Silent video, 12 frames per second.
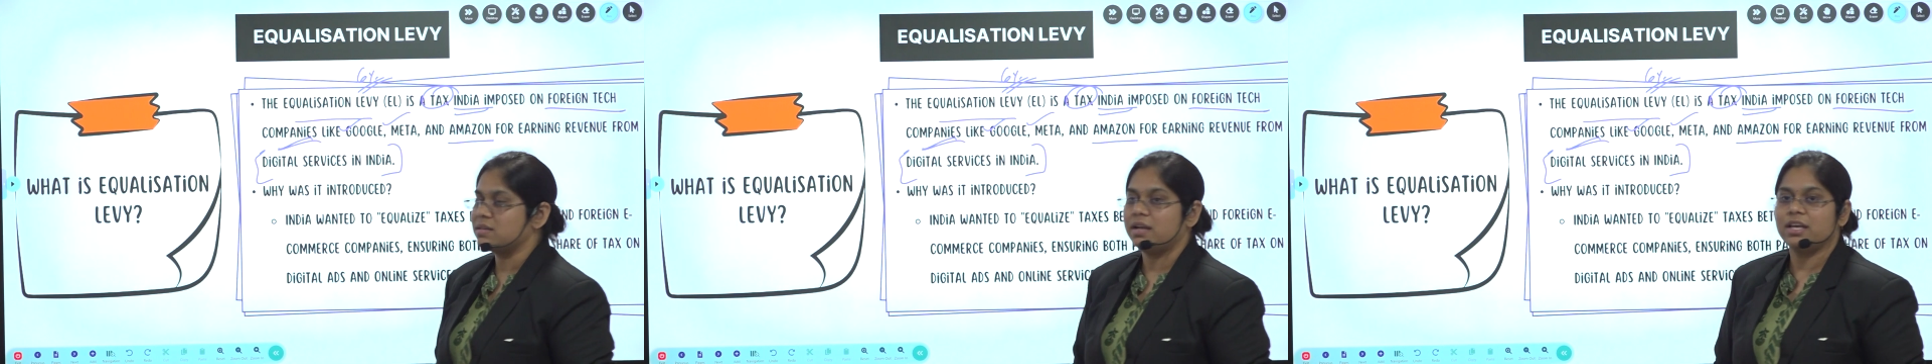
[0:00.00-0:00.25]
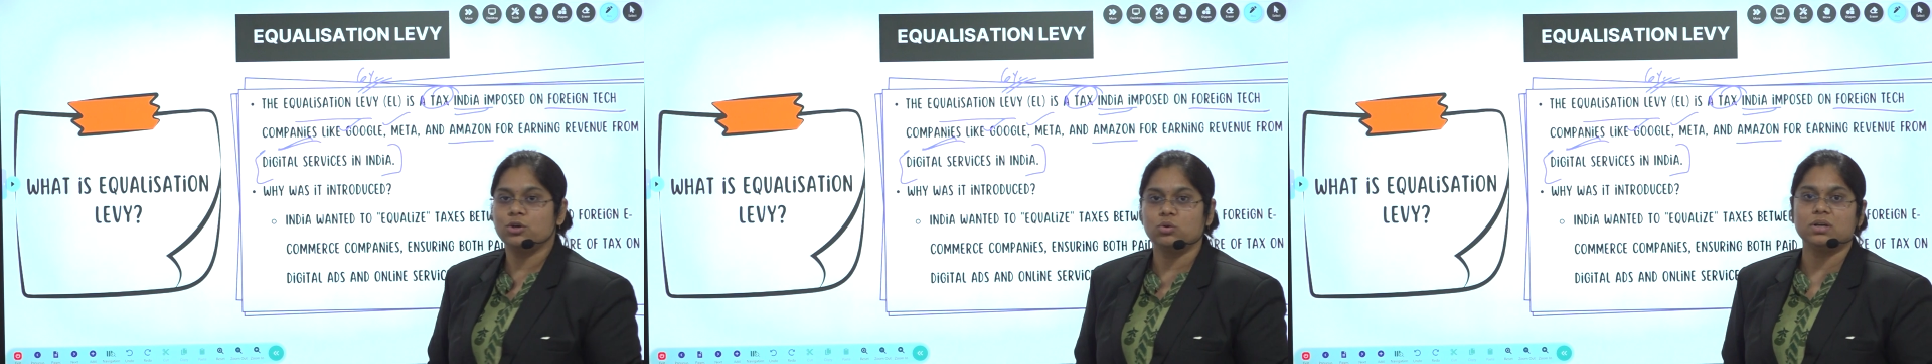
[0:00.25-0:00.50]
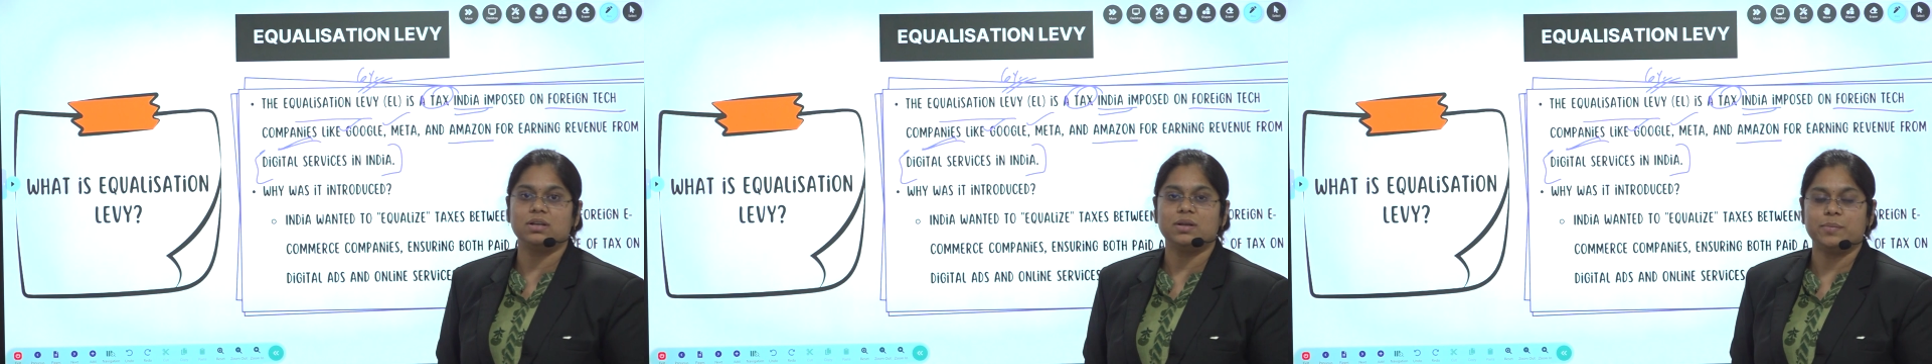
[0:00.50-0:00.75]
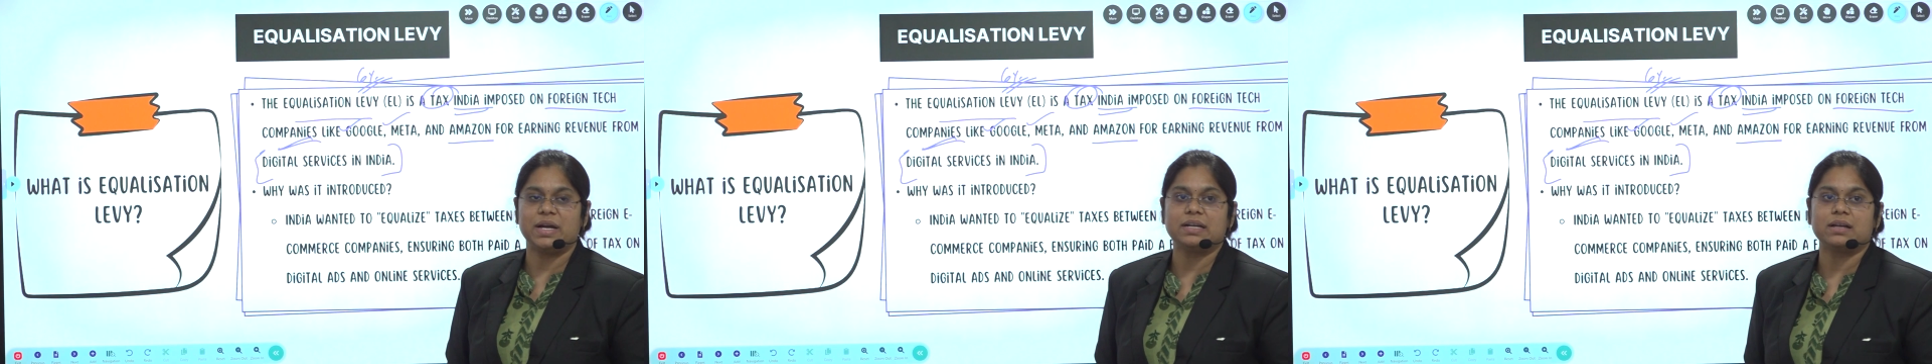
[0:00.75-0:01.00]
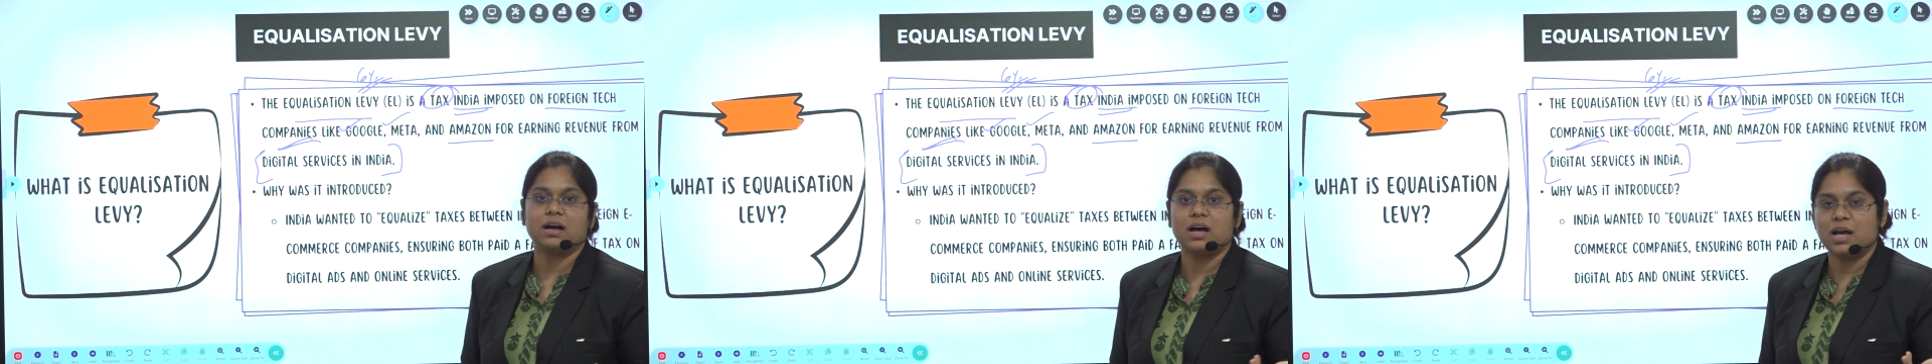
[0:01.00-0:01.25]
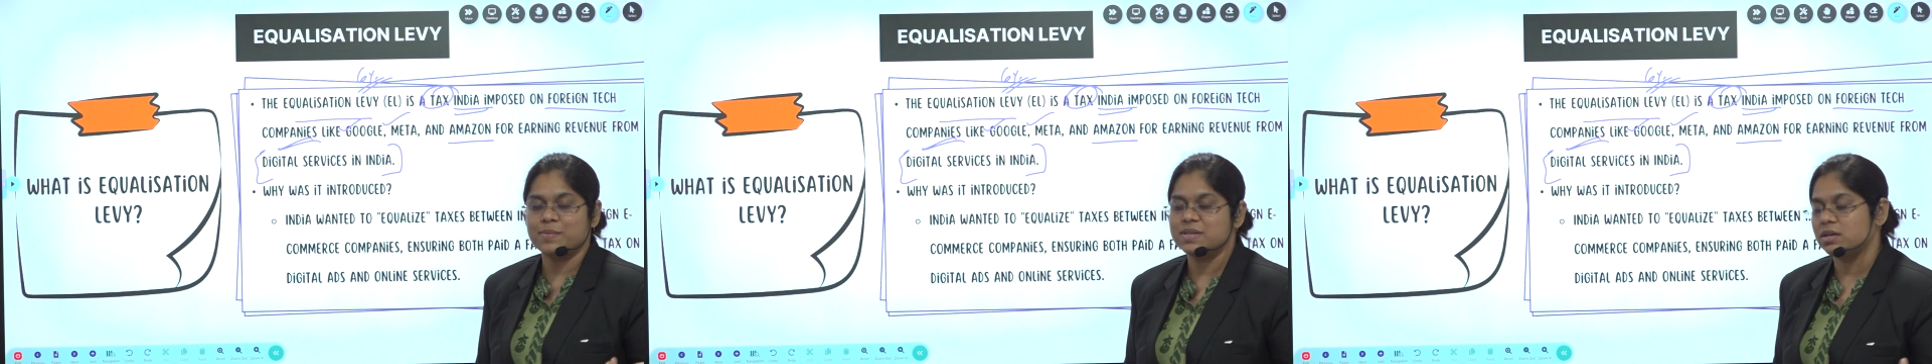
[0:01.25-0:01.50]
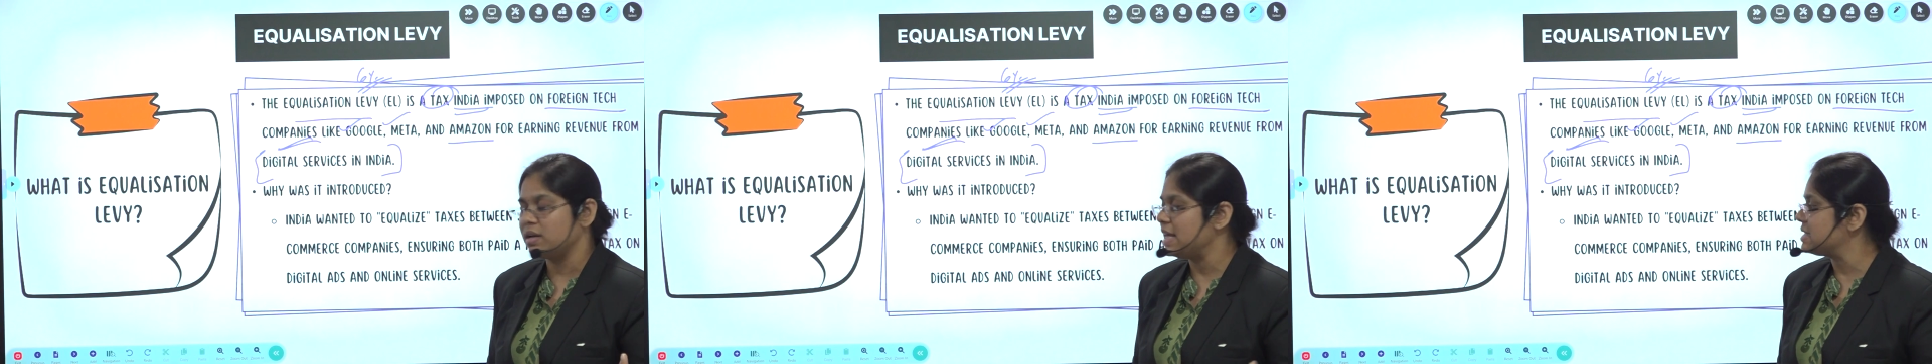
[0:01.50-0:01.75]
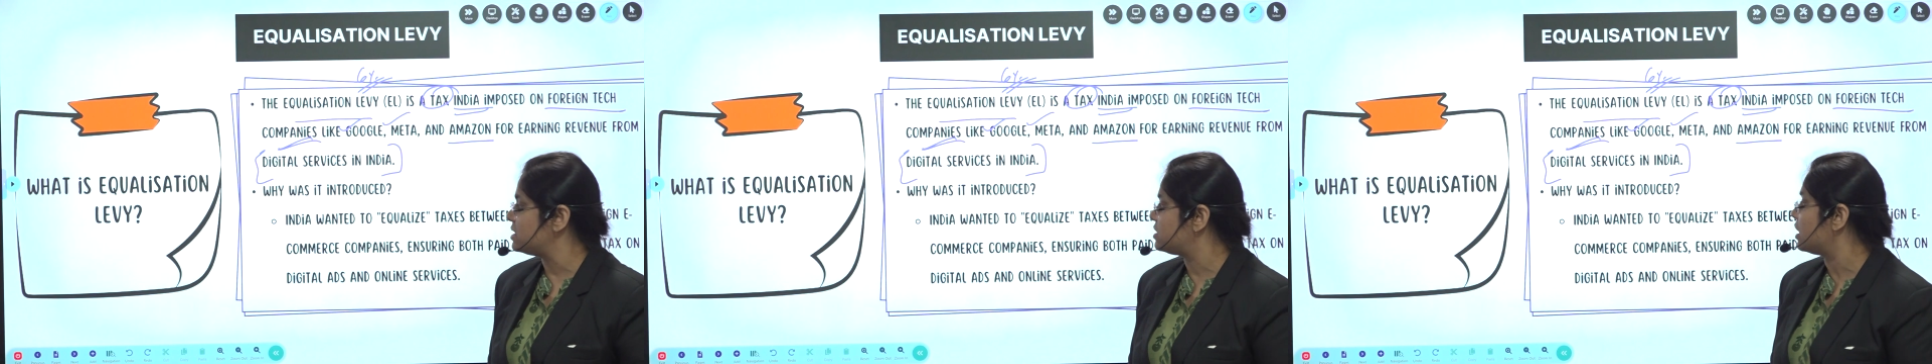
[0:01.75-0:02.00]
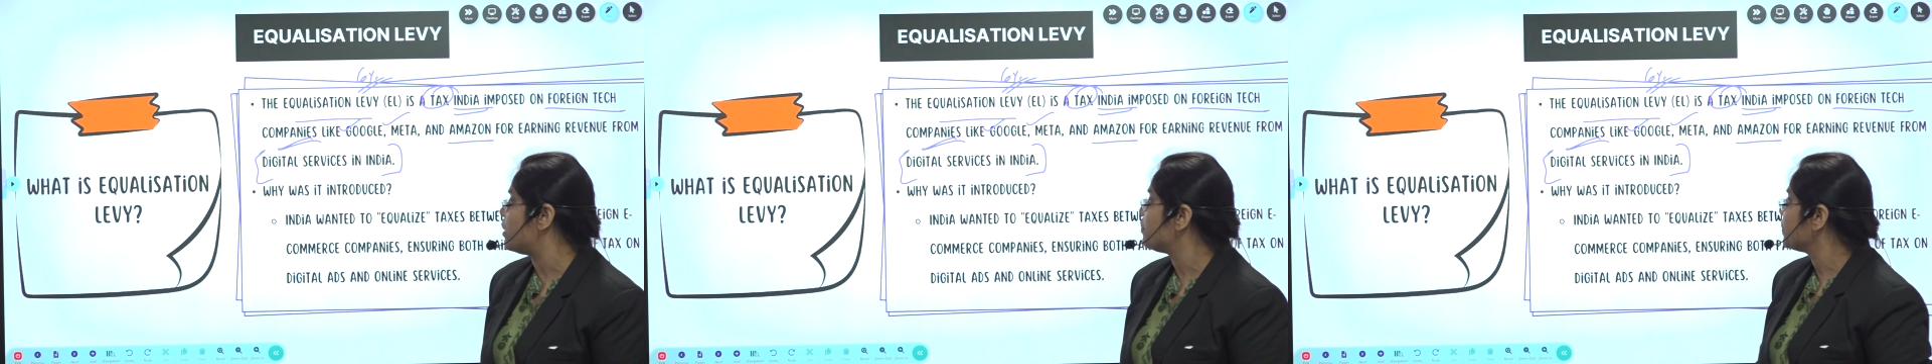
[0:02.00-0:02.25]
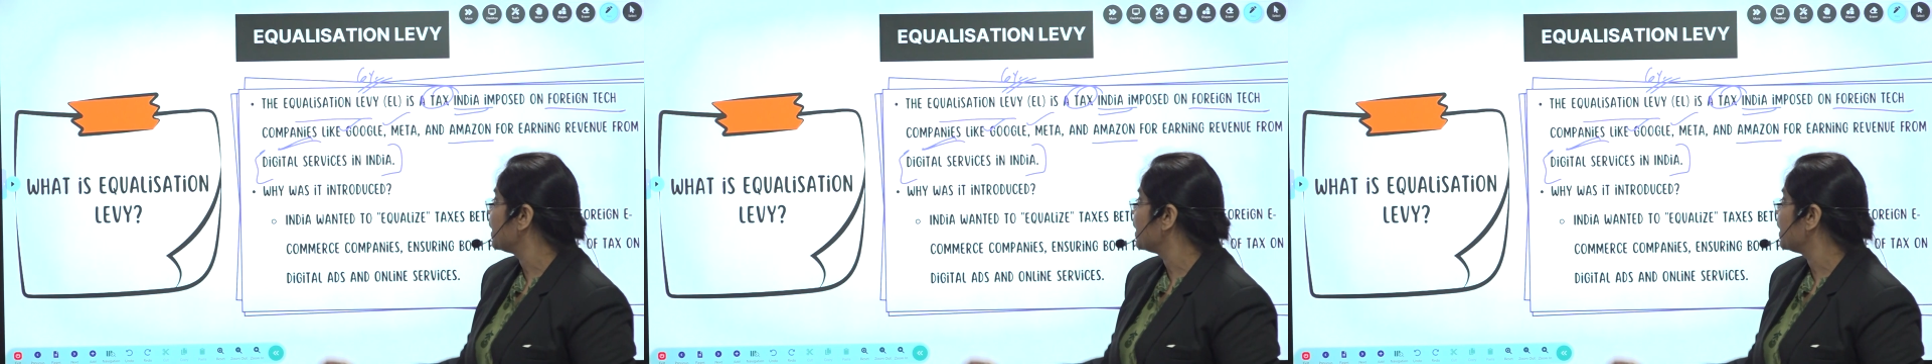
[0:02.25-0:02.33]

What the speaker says: like Google, Meta, Amazon, etc.